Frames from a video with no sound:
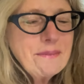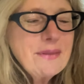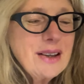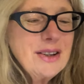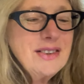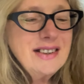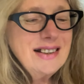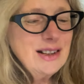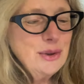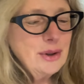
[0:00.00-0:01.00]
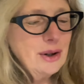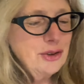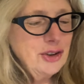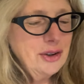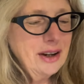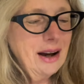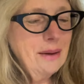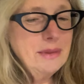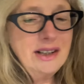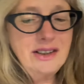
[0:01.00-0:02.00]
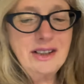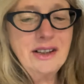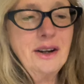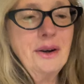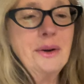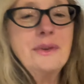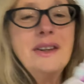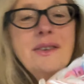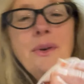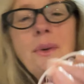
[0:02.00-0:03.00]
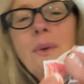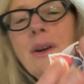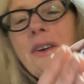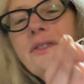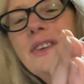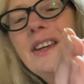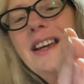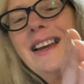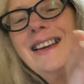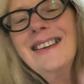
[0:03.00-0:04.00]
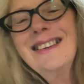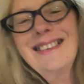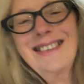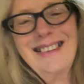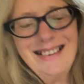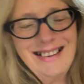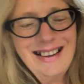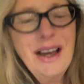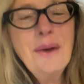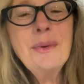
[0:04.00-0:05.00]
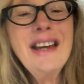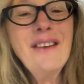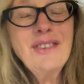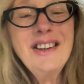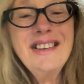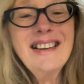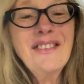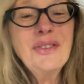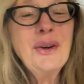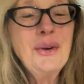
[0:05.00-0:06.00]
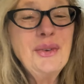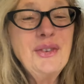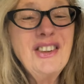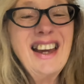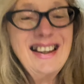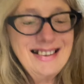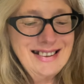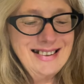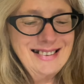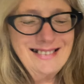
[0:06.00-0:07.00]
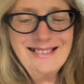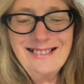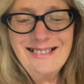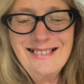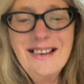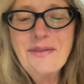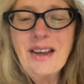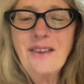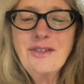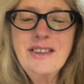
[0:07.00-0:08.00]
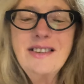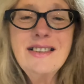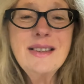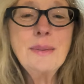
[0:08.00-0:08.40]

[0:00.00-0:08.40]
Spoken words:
Because look, I'll show you how many to go. There's all of these. We haven't done those yet. This is the